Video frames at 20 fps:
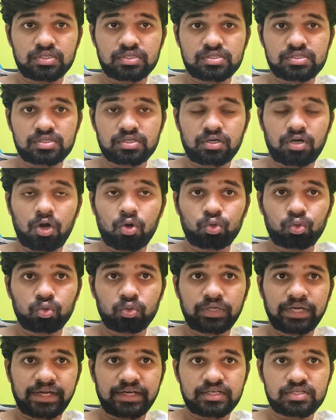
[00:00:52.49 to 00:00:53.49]
This how
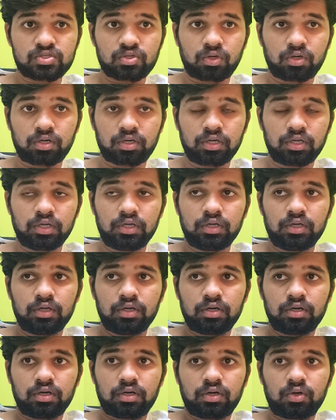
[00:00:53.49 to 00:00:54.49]
to guides on
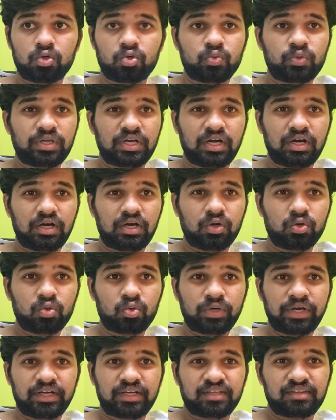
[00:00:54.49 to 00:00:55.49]
how
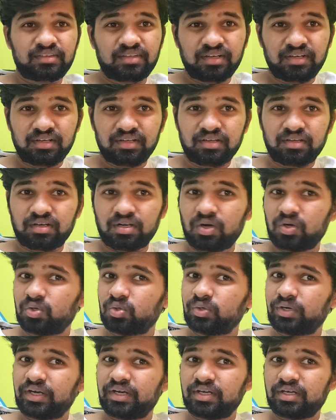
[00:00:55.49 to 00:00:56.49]
to write a thriller, how
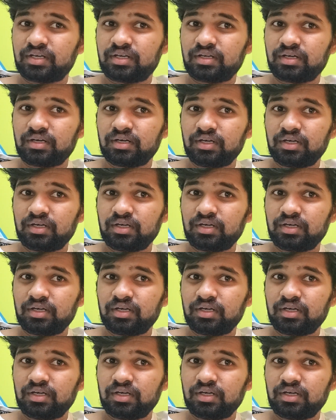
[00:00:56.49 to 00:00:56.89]
to write